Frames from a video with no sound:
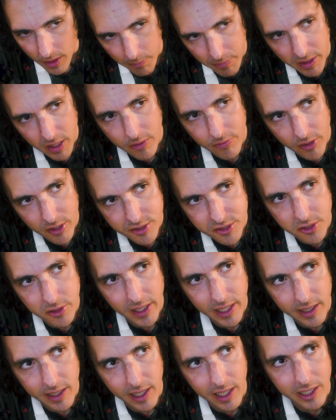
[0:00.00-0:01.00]
But I've also
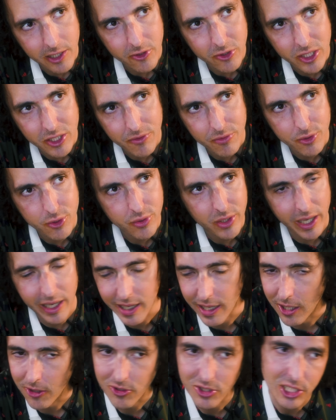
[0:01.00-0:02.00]
had a hankering for
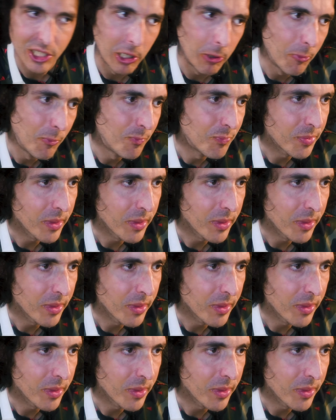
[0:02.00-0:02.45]
trying out, you know,